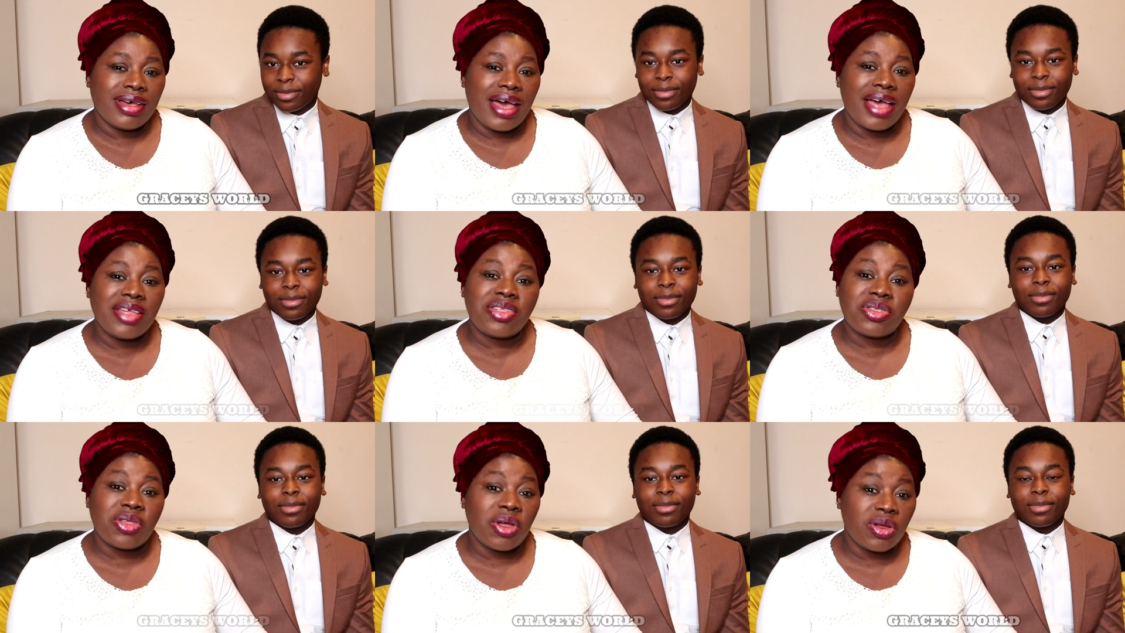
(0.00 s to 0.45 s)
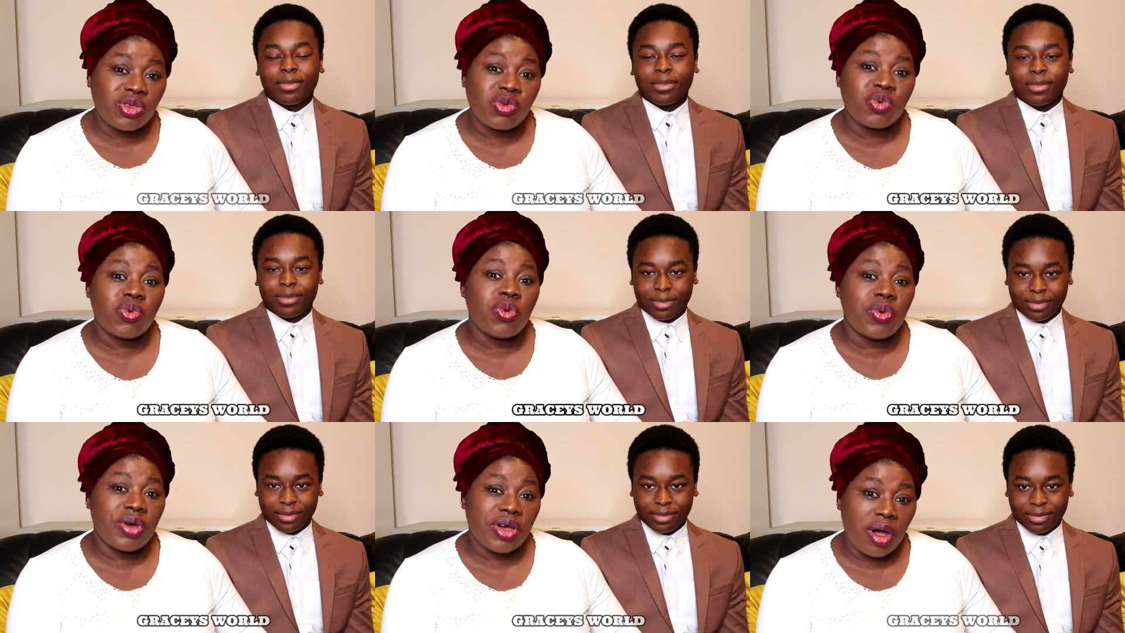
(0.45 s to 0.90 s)
Speaker 1: I thought
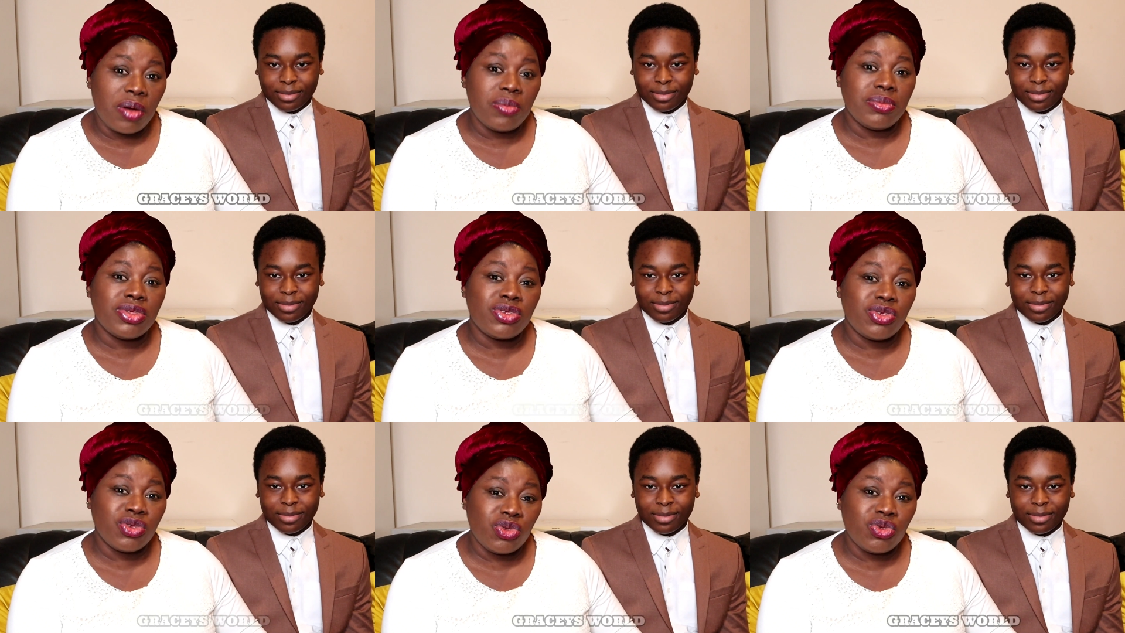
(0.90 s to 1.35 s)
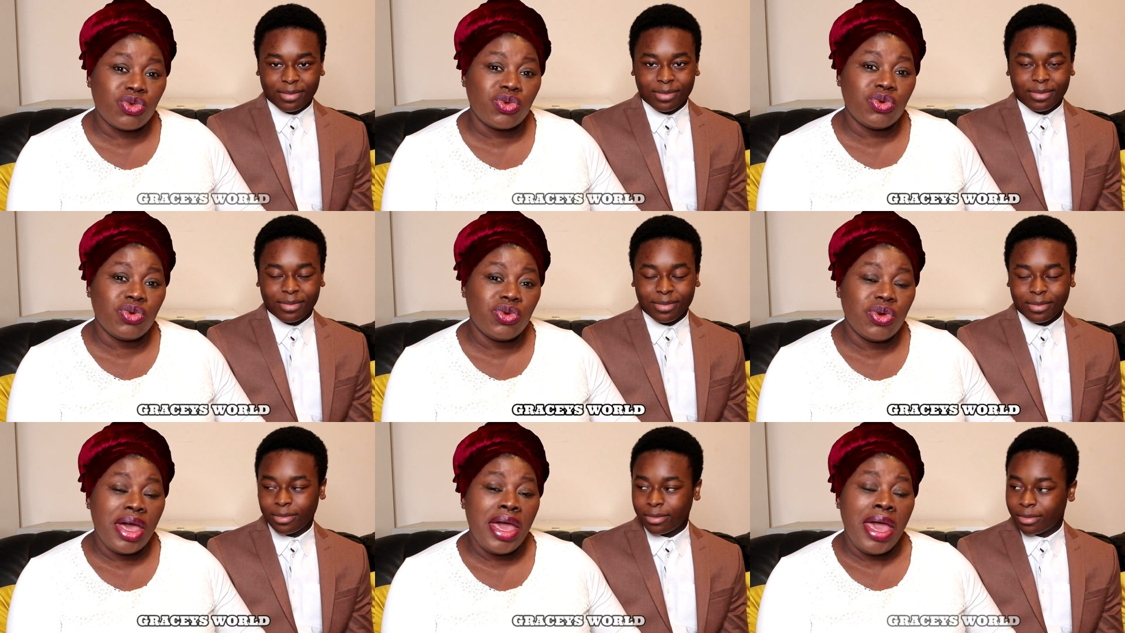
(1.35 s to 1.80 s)
we were coming to
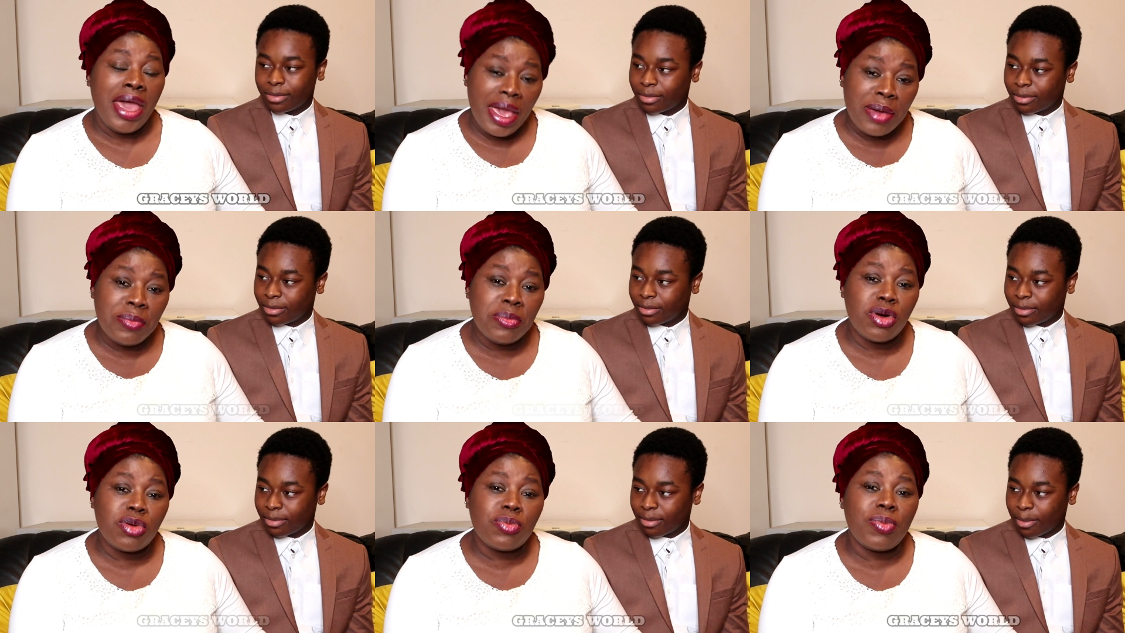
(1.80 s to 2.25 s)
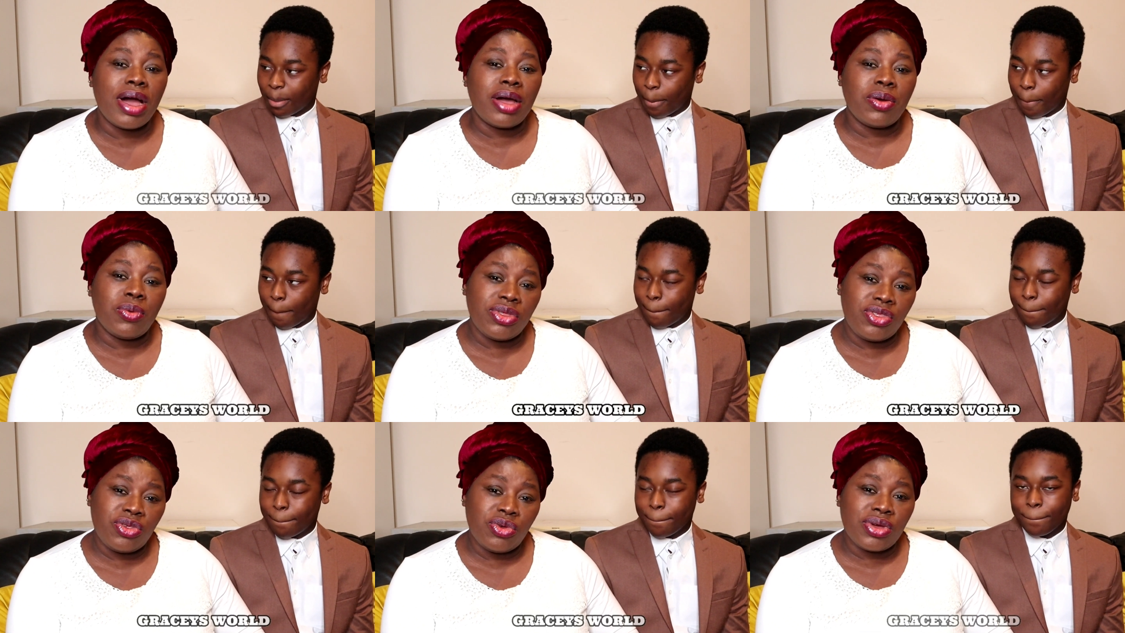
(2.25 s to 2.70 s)
do a
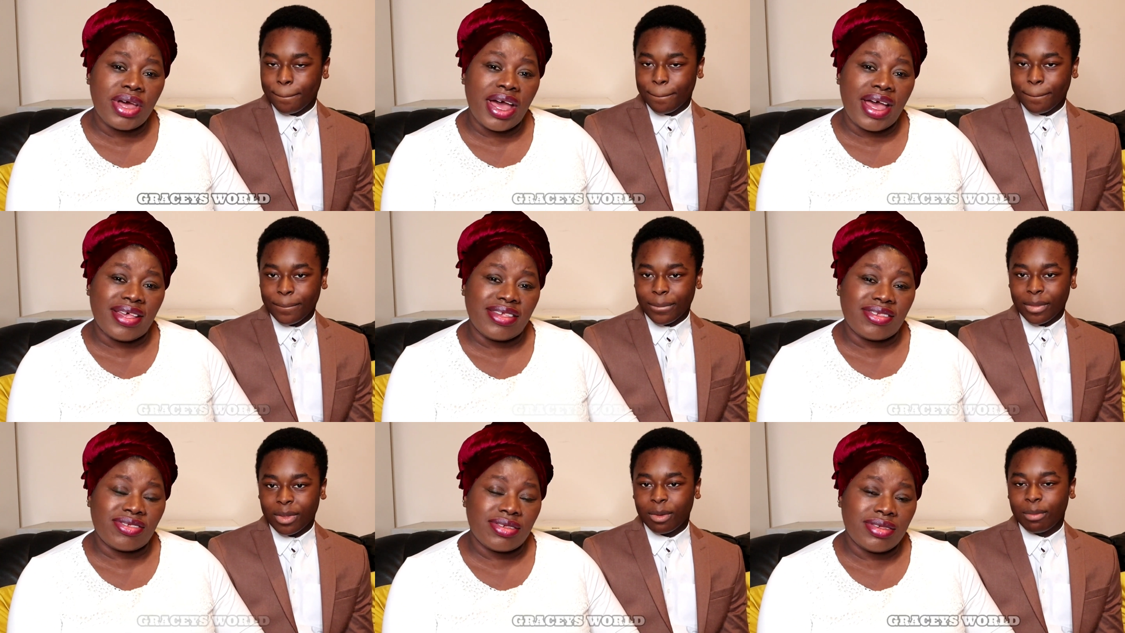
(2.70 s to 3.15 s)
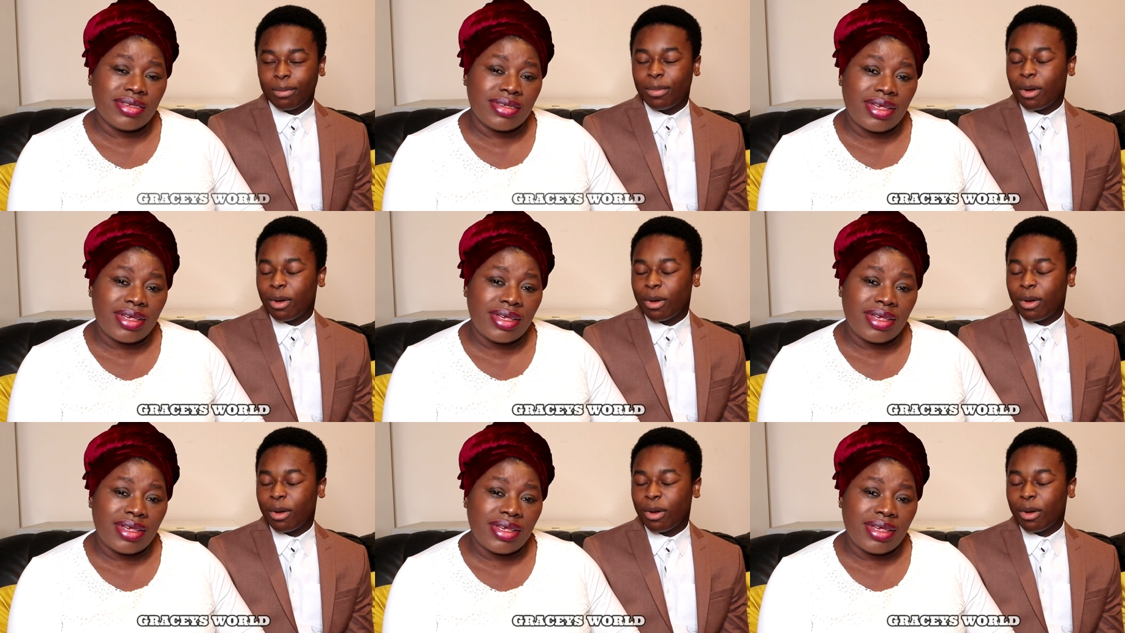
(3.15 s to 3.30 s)
mukbang with you guys.